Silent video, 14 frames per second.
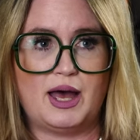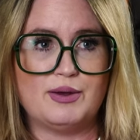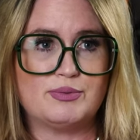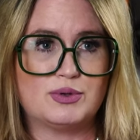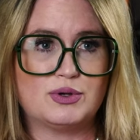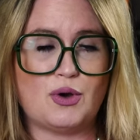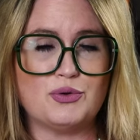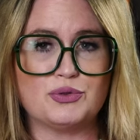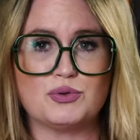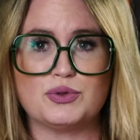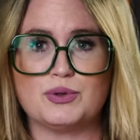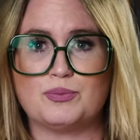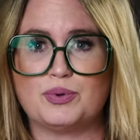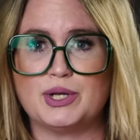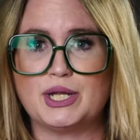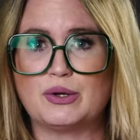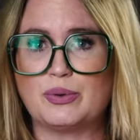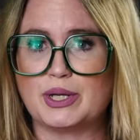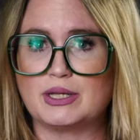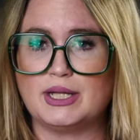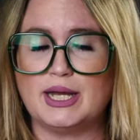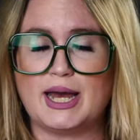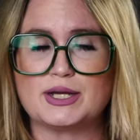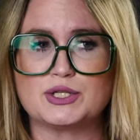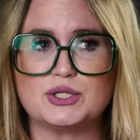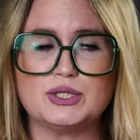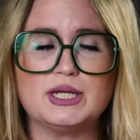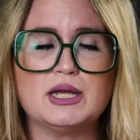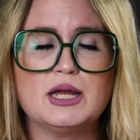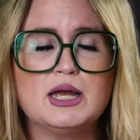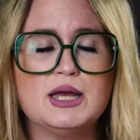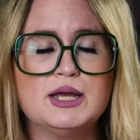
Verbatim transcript: I go through them pretty quickly actually.